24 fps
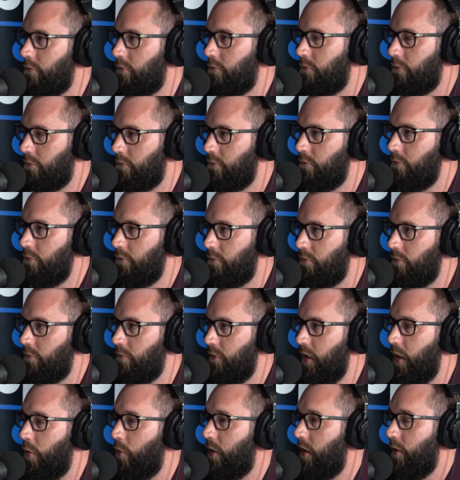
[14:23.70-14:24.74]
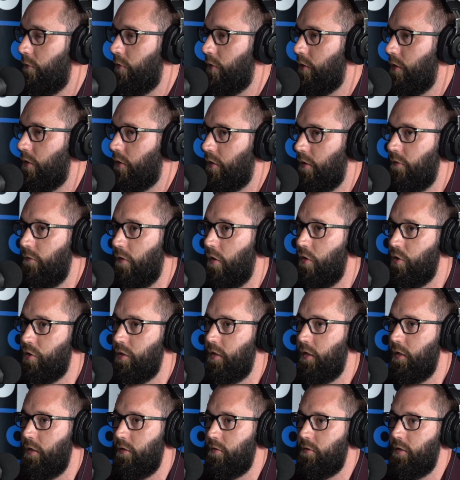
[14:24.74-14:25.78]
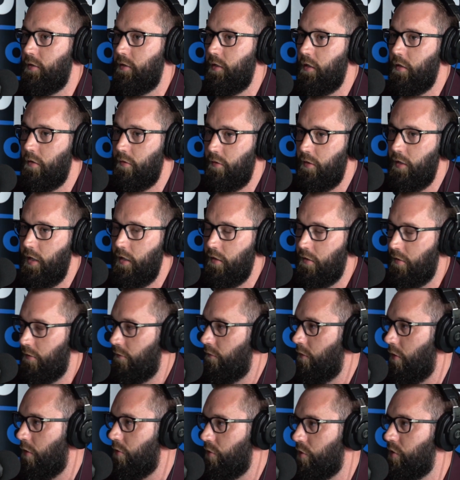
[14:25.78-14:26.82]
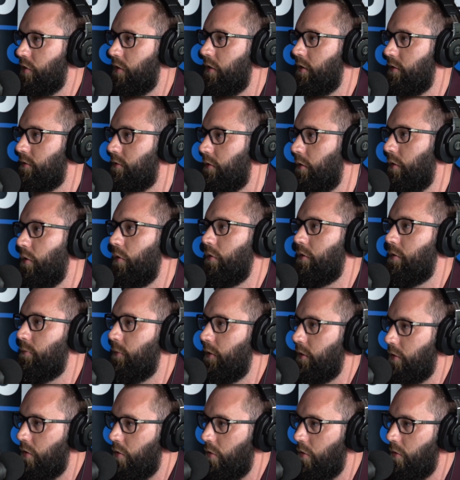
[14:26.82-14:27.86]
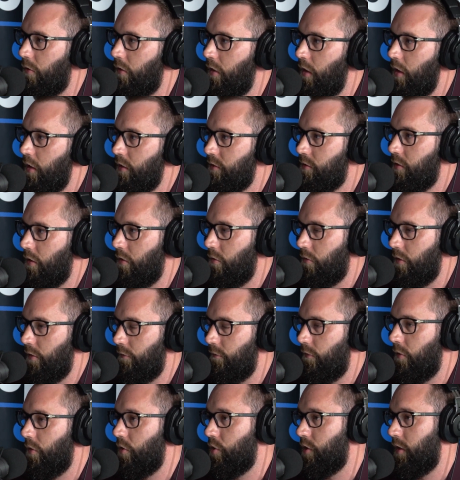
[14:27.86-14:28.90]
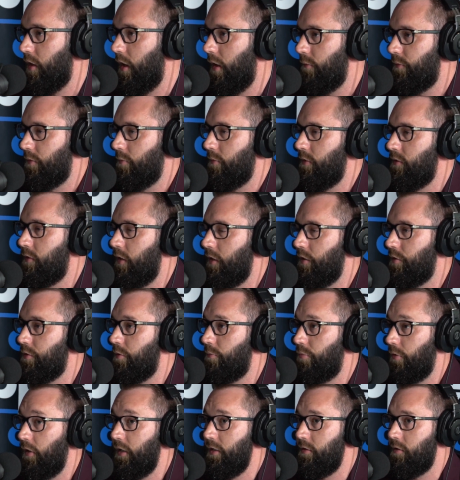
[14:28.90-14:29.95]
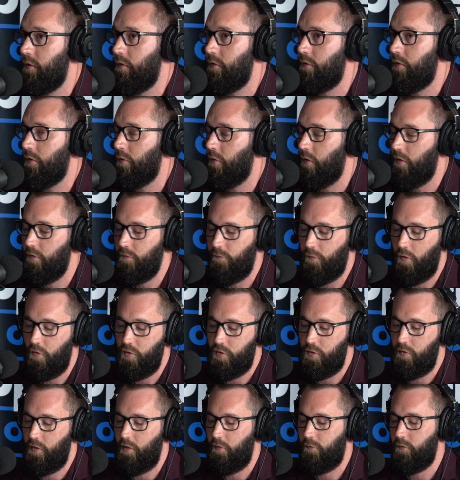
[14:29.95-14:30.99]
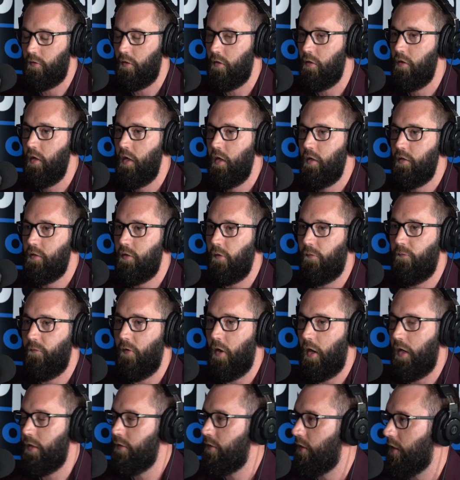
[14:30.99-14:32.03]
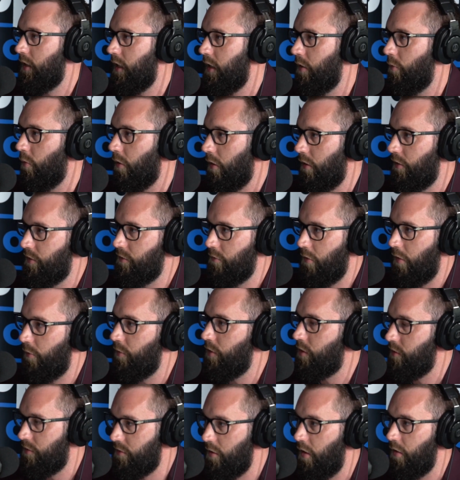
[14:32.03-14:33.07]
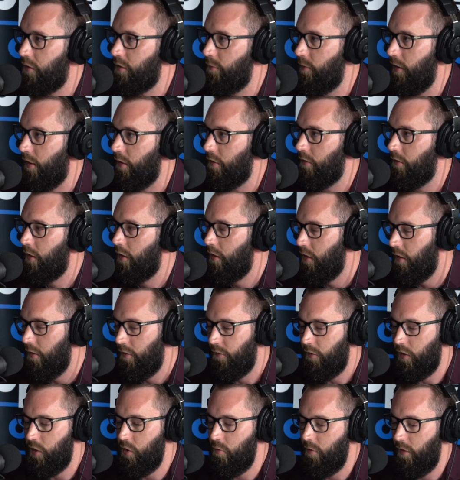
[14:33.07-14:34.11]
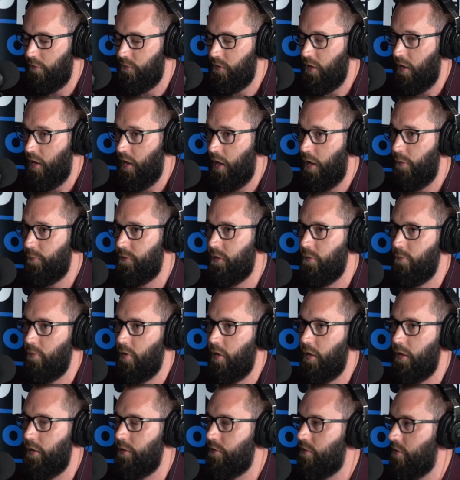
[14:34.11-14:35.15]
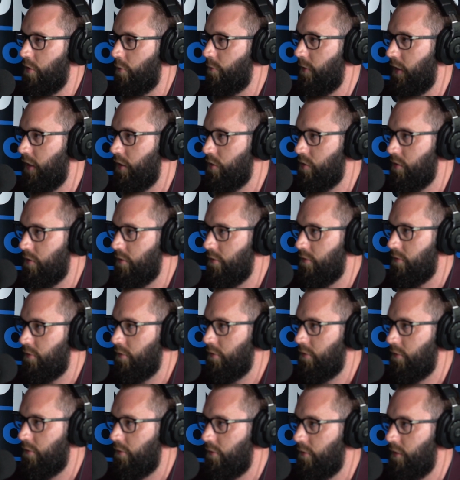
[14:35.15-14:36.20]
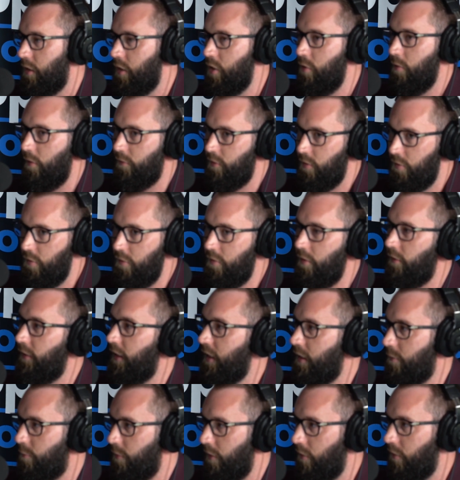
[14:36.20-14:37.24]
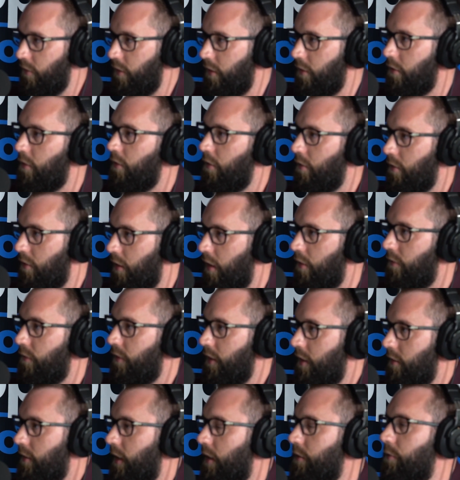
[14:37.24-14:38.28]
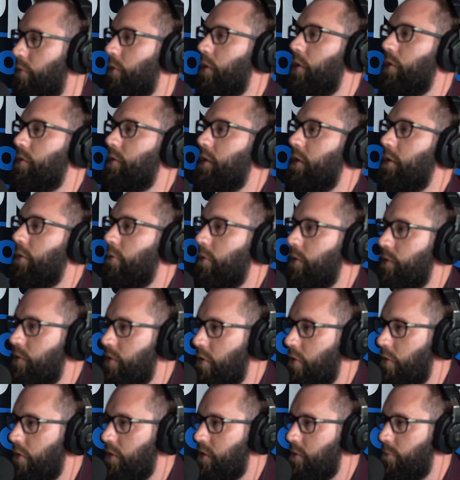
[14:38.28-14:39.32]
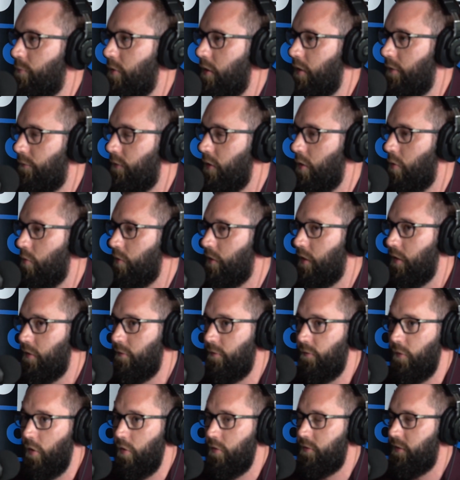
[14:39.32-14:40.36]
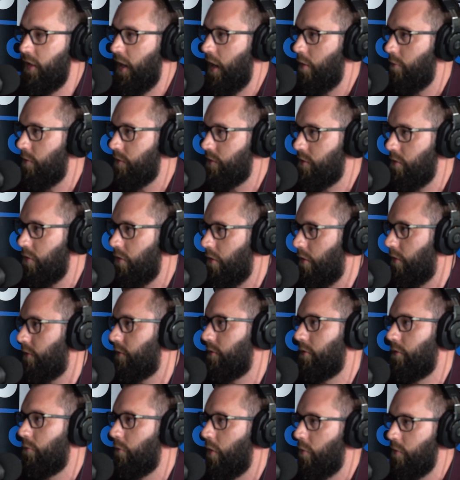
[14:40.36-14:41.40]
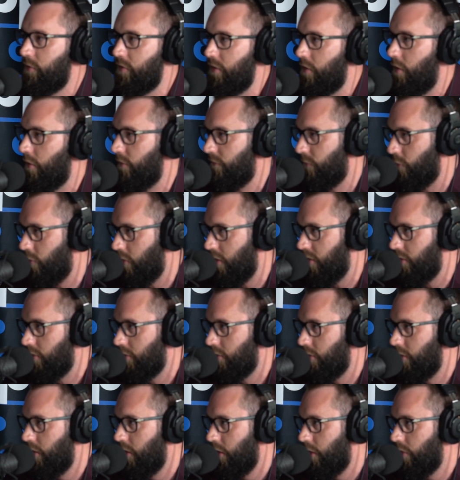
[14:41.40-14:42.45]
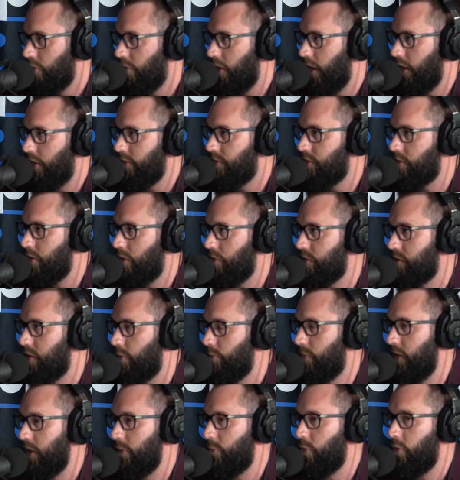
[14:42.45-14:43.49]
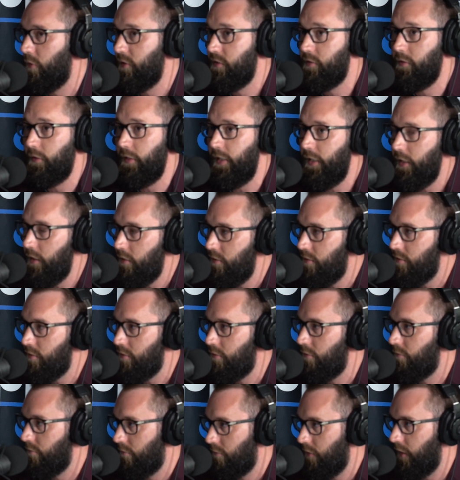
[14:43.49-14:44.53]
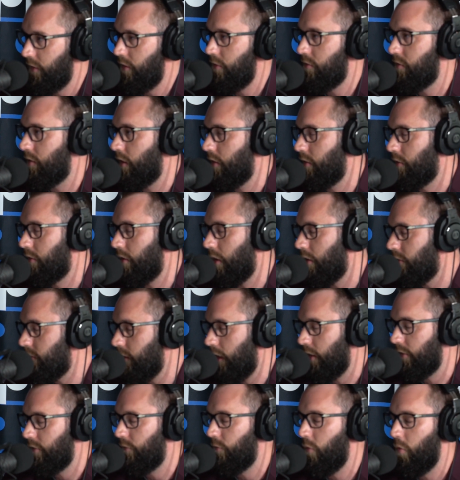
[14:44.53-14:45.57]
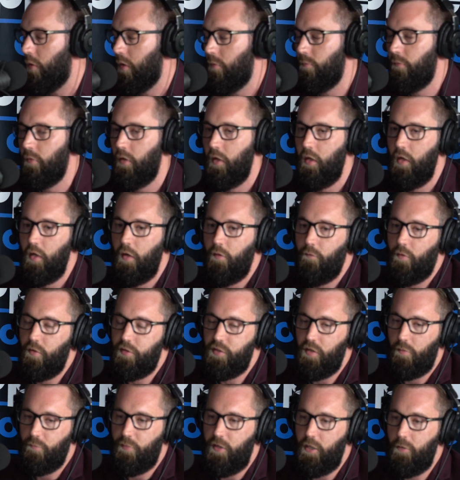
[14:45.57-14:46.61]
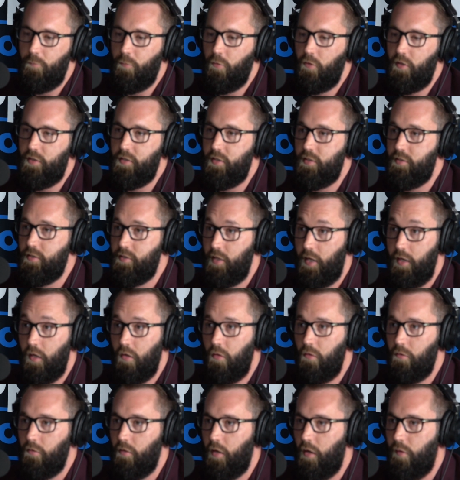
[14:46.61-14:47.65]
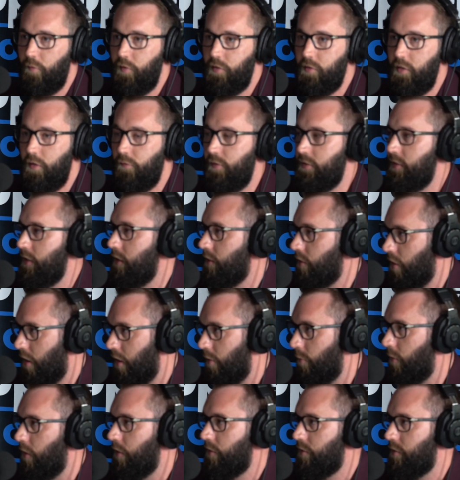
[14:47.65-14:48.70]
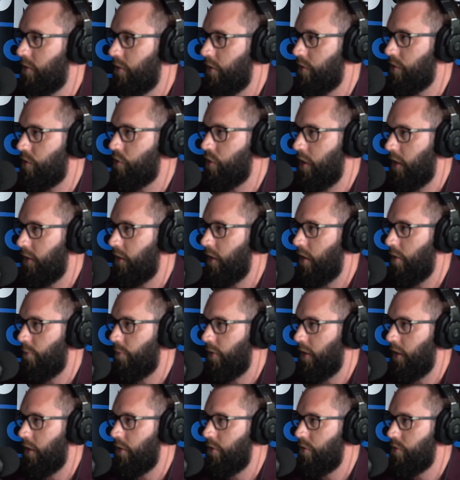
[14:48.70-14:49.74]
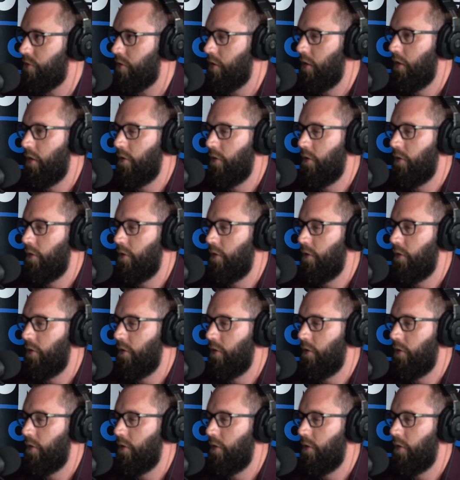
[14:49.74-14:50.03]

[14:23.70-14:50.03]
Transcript: Mm-hmm. Yeah, whatever their conversion is. At the end of the day, conversion is the ultimate goal. So conversion optimization plays into it. First, you have to define the keywords, what we just talked about. Then you have to optimize your pages. Then you have to do the link building. And then that's when you see the results. But if you don't convert that result, what was it all for, right? So some people, it's leads, like you said, contact form. For some people, it's a sale. Obviously, if it's e-commerce and there's a checkout page.